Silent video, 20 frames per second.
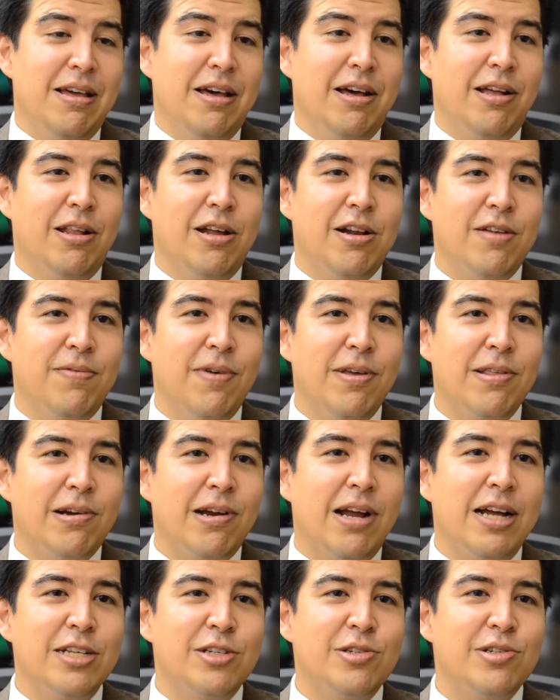a lot of other
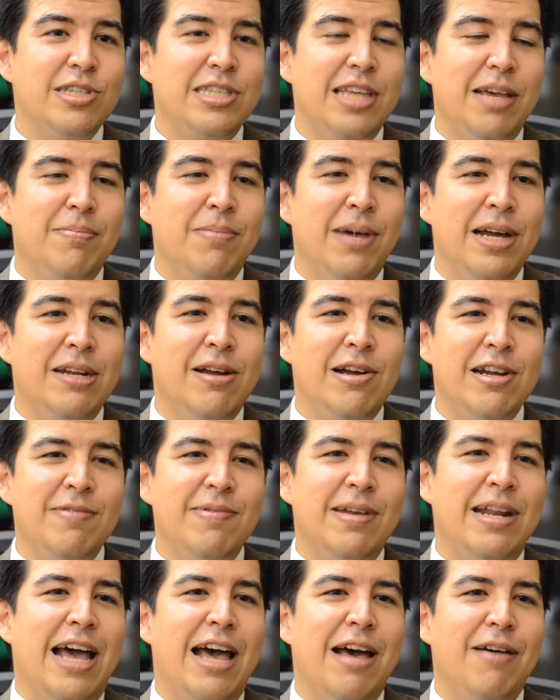countries that might not
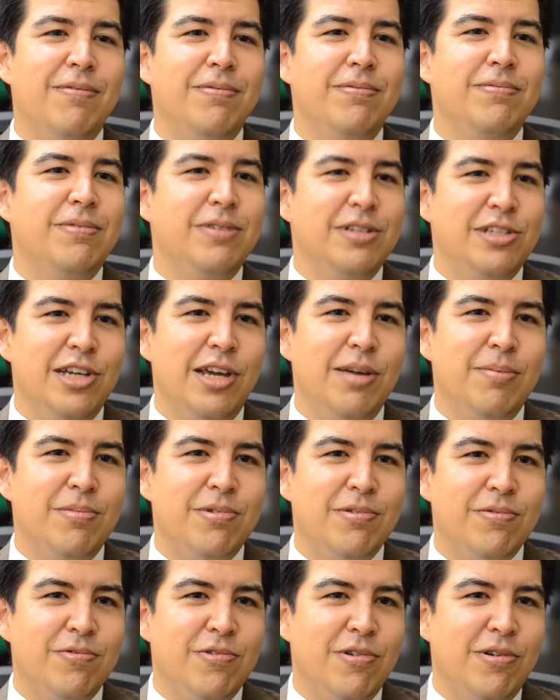even have a
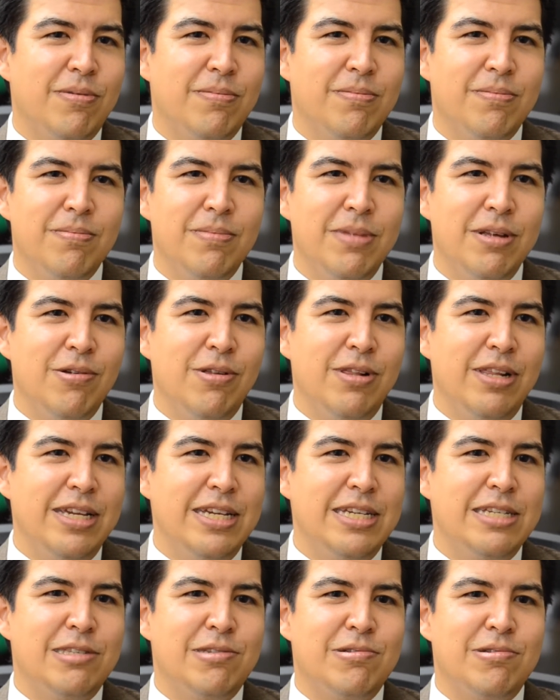chamber, from Middle
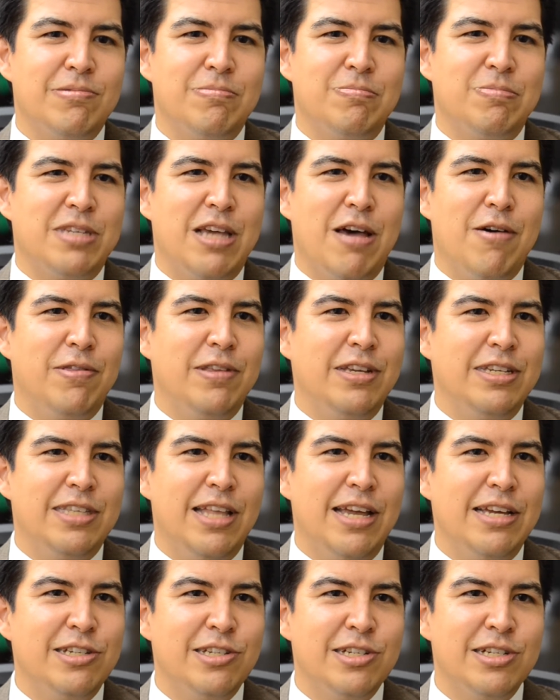East or Southeast
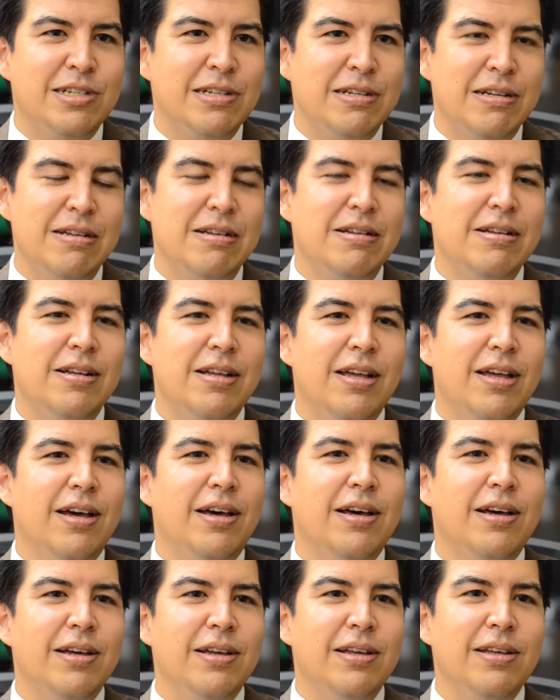Asia.
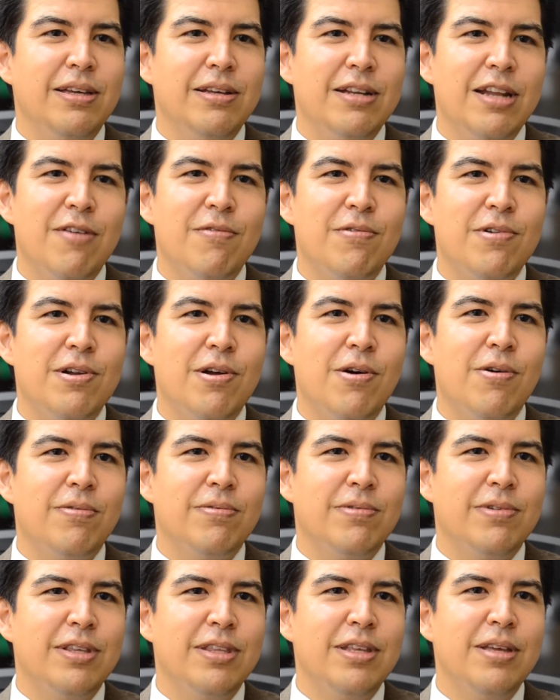You never know,
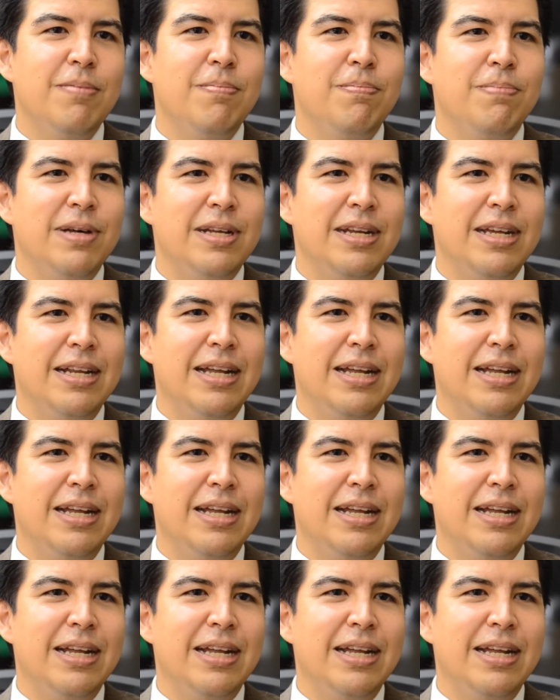really. But